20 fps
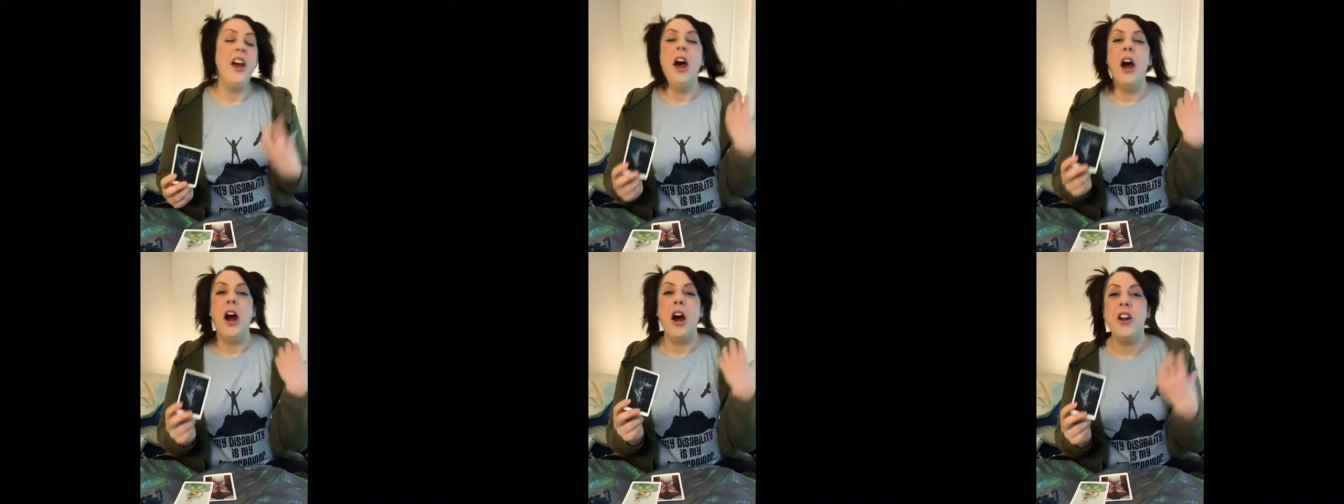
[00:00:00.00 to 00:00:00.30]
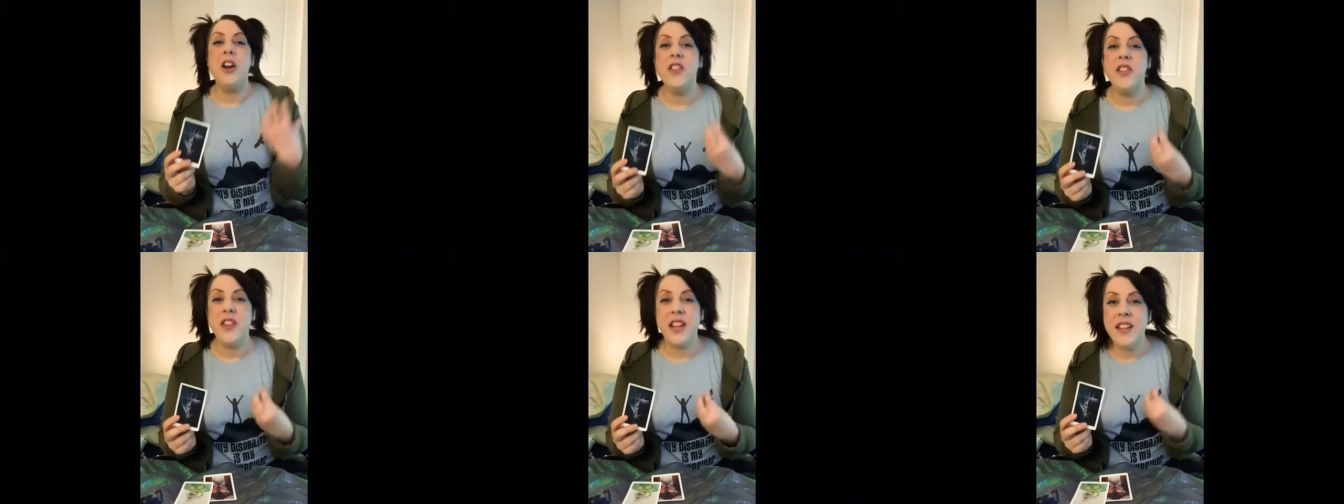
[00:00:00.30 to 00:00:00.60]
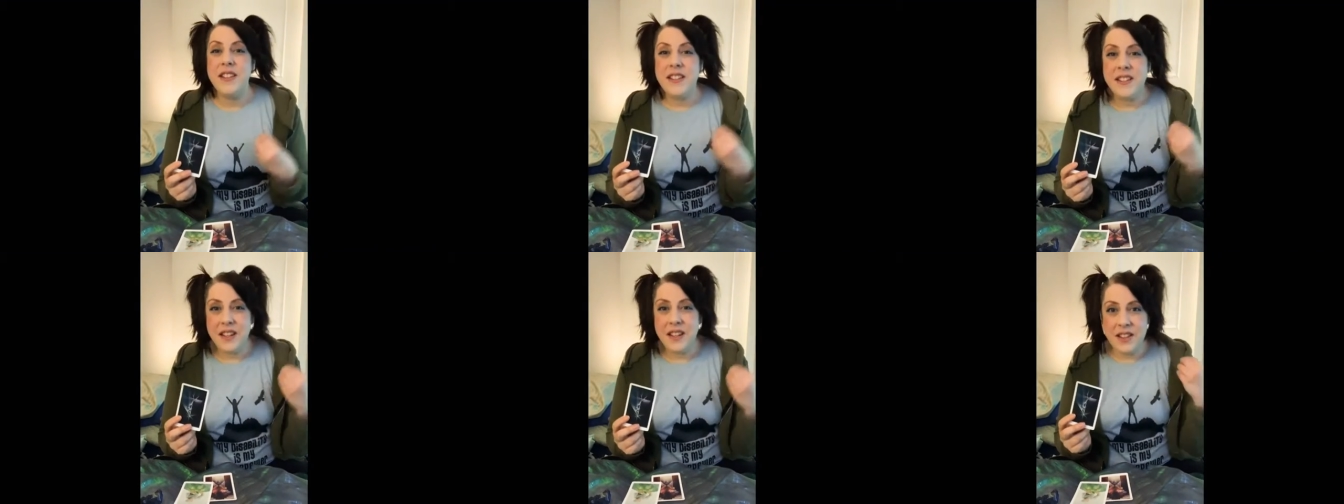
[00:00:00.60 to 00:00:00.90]
are
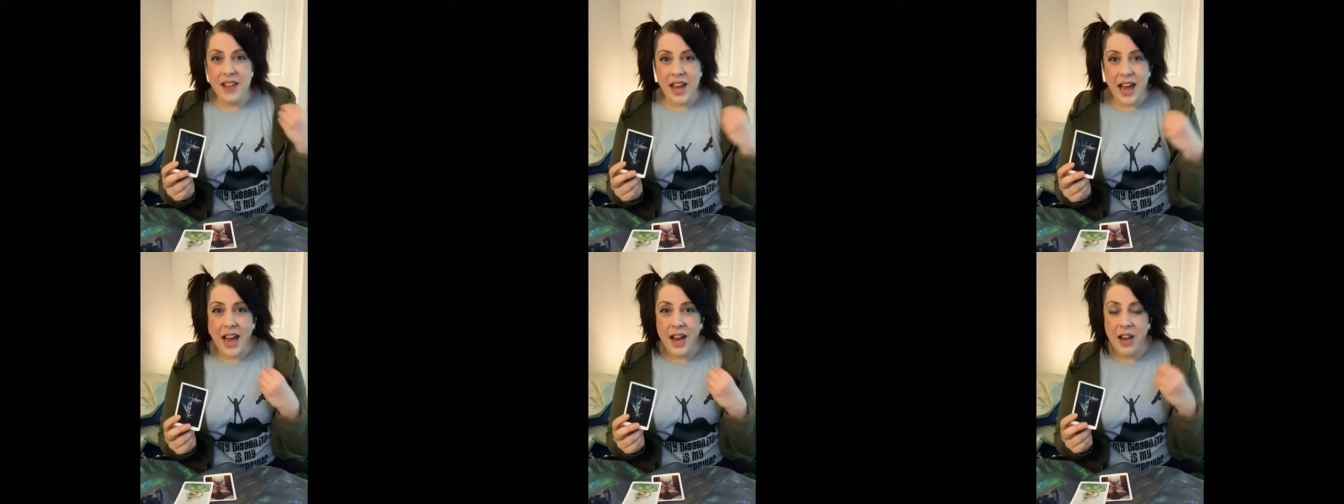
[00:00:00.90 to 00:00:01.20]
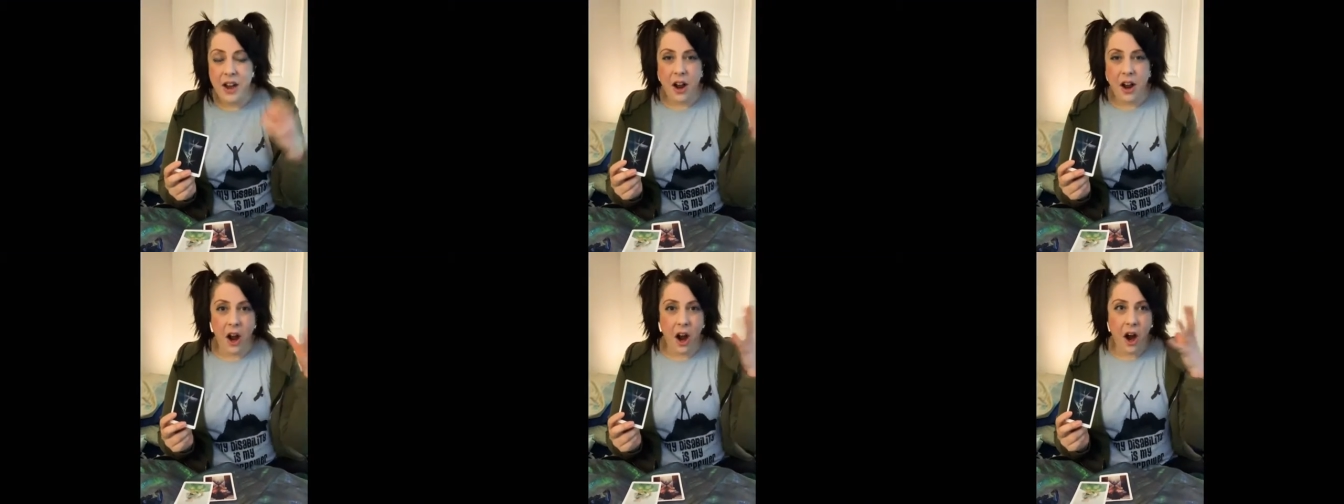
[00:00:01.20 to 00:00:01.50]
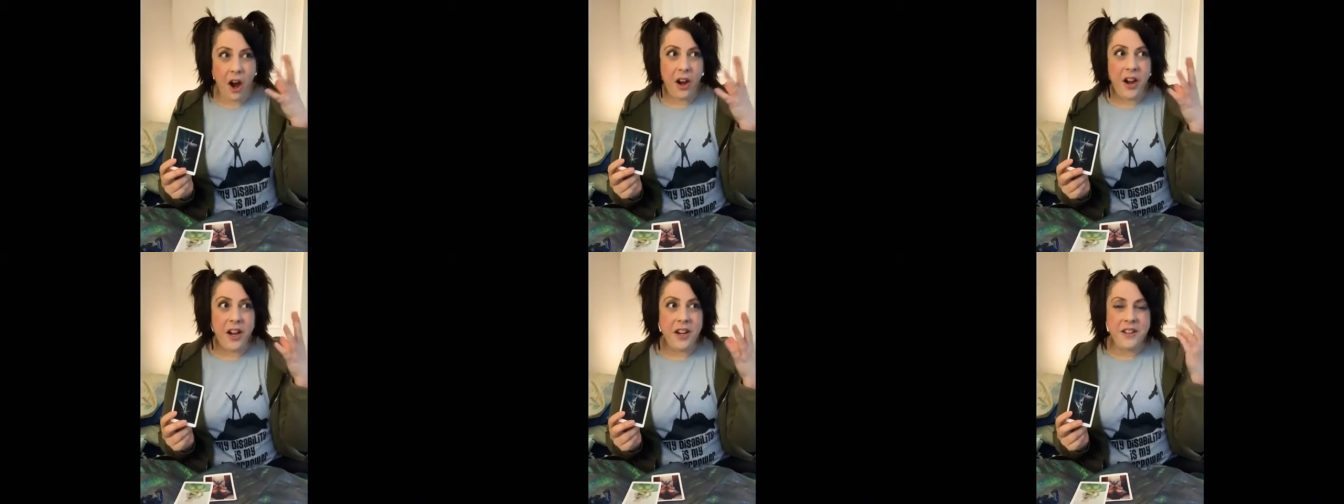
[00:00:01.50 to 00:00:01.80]
things that
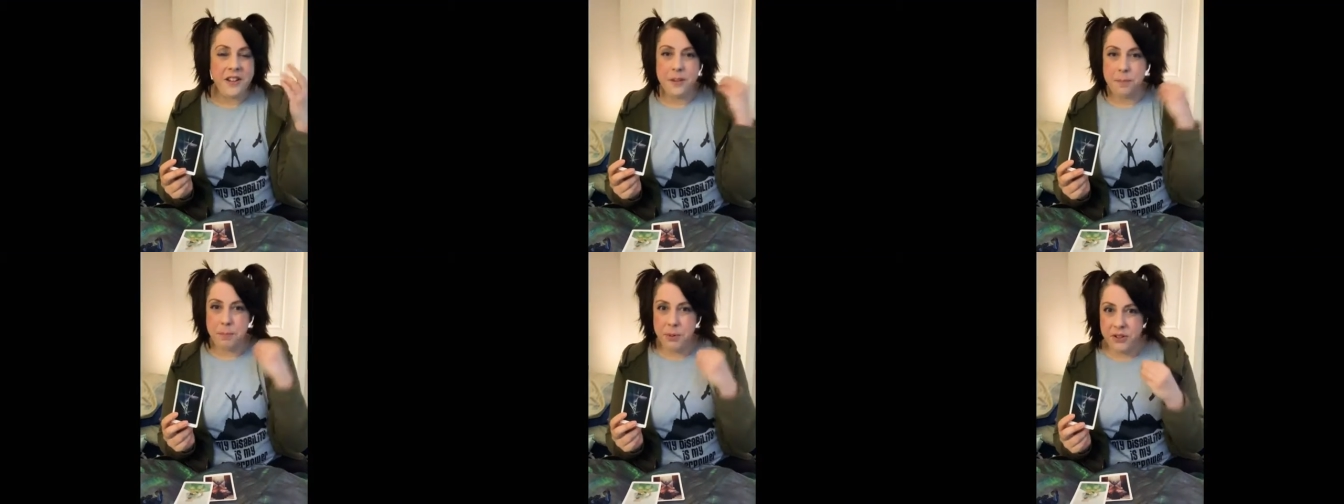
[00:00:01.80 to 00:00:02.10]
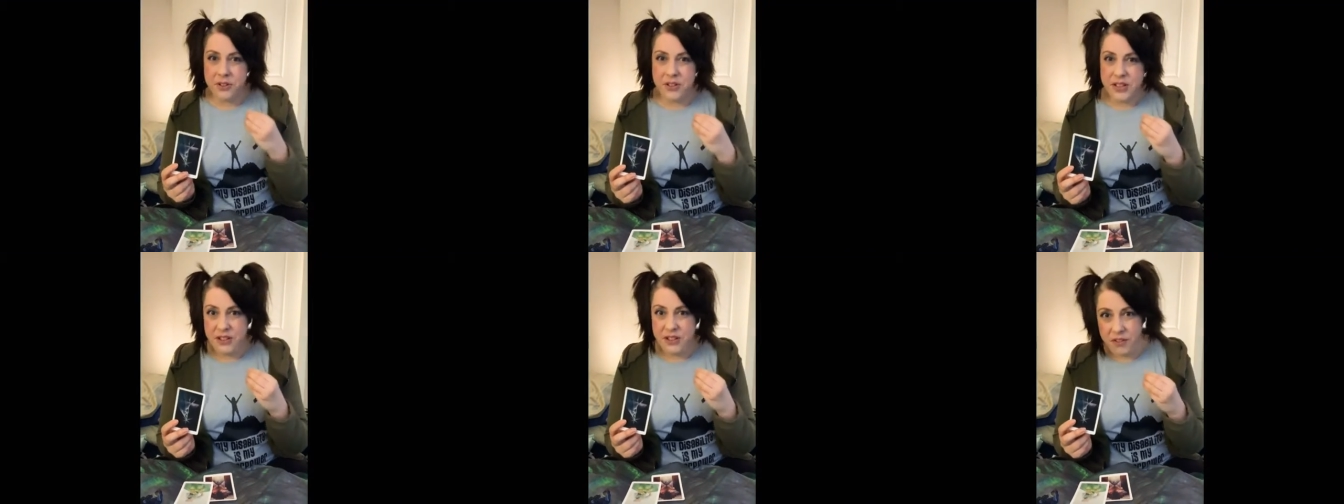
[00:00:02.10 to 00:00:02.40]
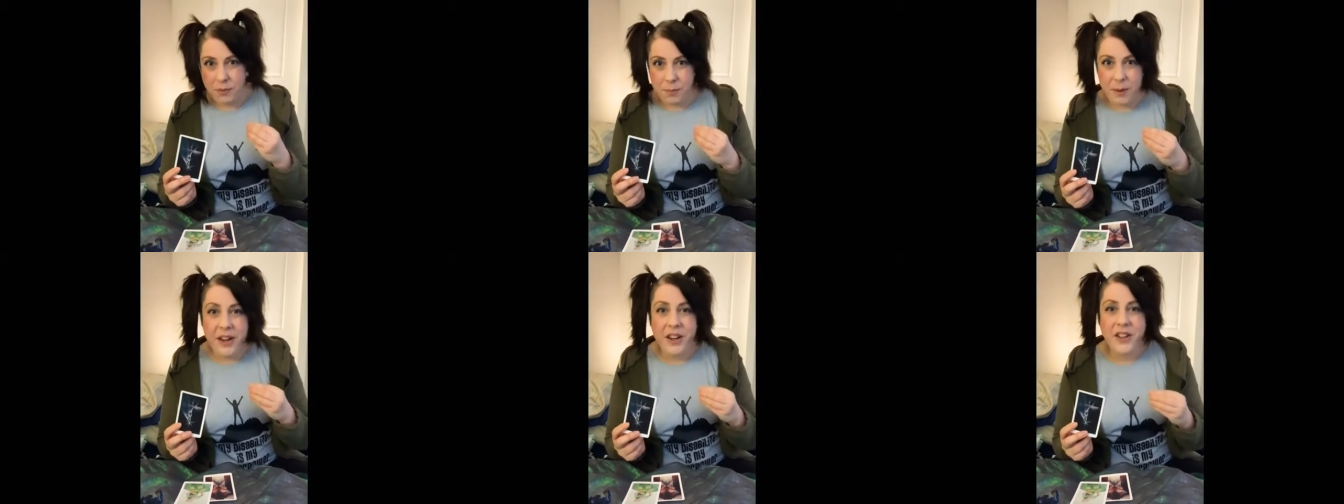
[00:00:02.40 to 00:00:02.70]
aren't perceived
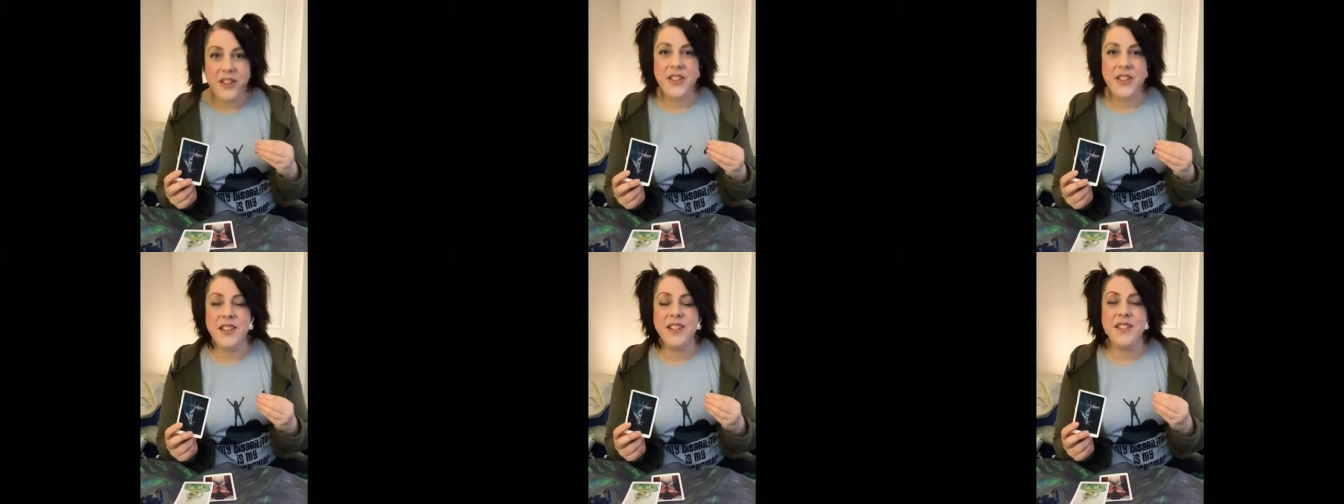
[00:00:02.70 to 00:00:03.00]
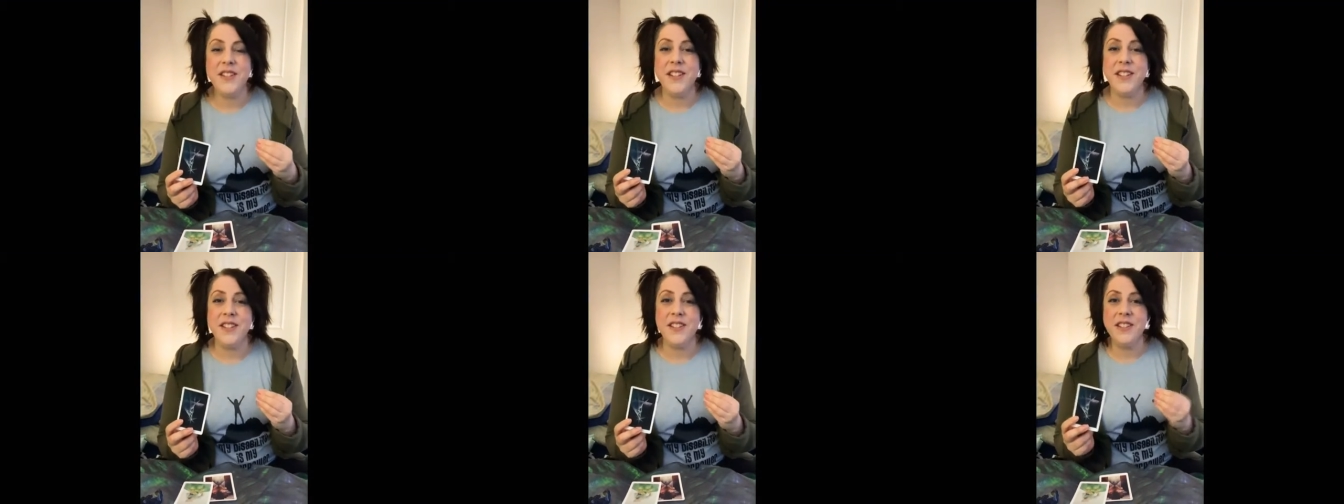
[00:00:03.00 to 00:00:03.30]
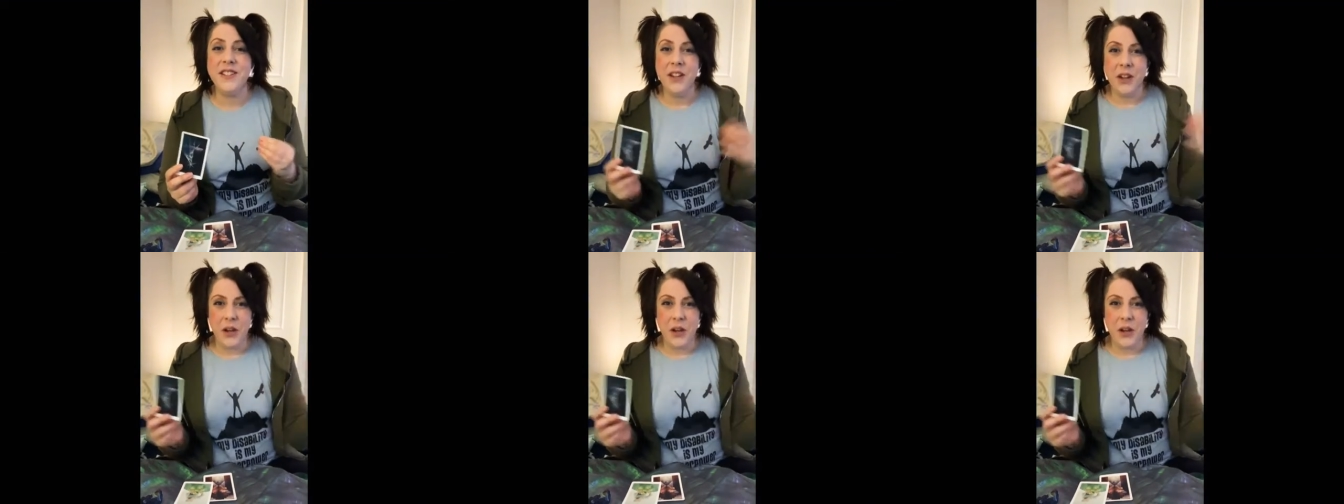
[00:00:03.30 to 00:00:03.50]
by our senses.